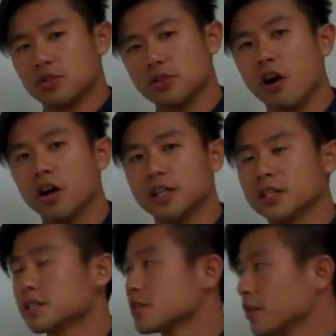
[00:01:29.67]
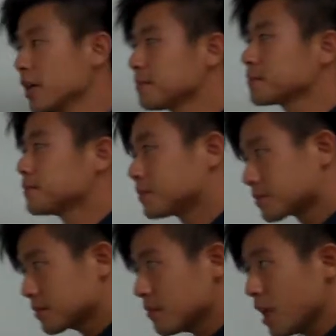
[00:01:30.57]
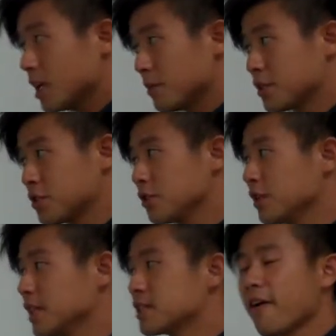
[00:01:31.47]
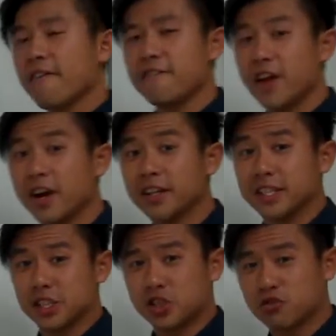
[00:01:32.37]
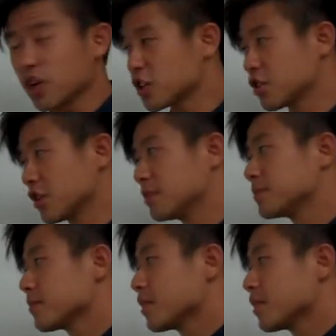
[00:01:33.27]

to your audience, okay? Number two is vary the structure.